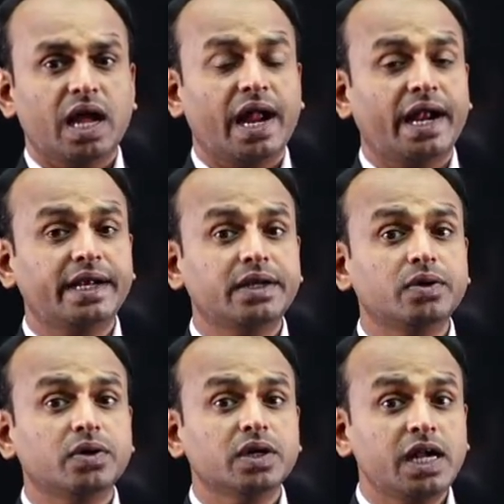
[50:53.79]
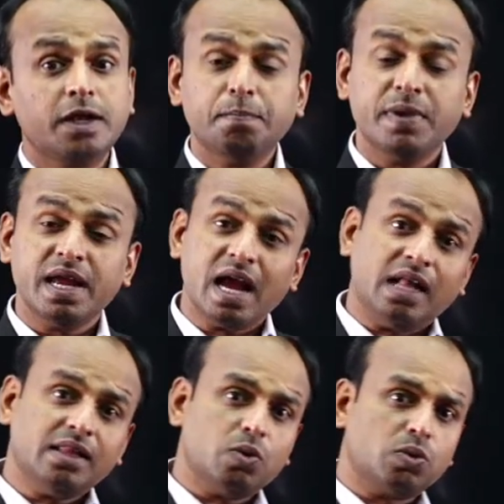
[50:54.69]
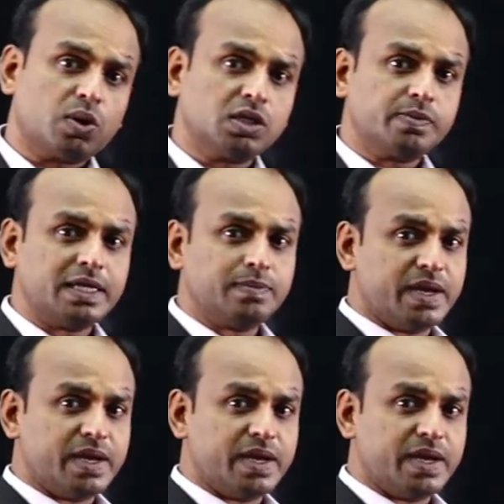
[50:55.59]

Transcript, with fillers: And it may on the root locus branch,